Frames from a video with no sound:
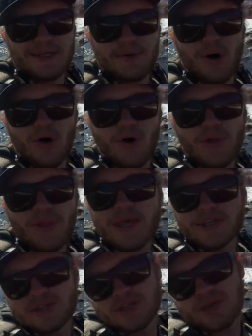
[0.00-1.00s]
deep hole.
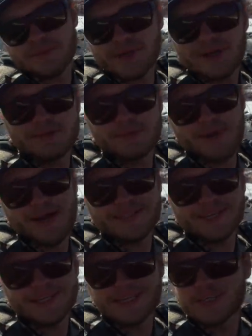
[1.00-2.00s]
So sometimes
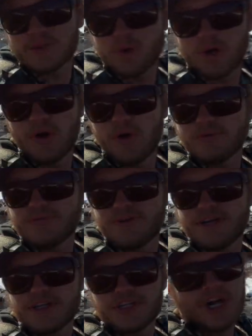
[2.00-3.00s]
spots like this will hold
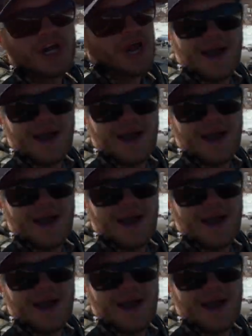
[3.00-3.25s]
fish.